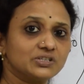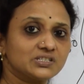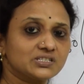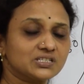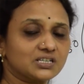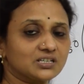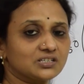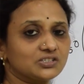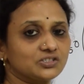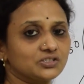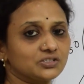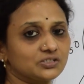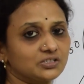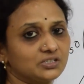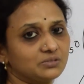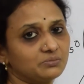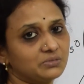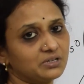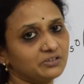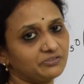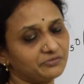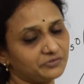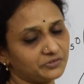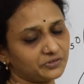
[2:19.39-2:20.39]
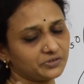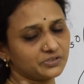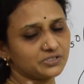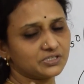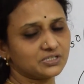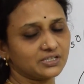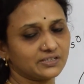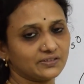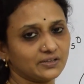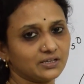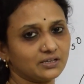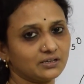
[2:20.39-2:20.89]
structure in my first
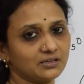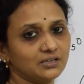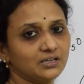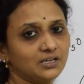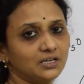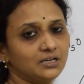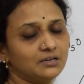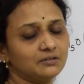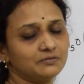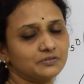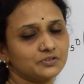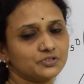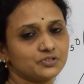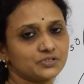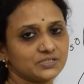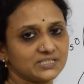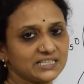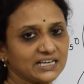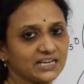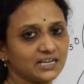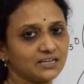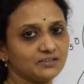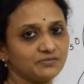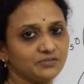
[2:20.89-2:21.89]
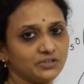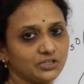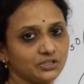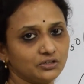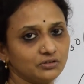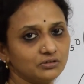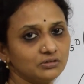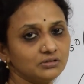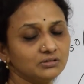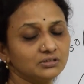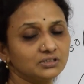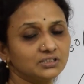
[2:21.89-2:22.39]
or second
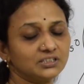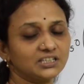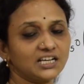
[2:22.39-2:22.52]
video,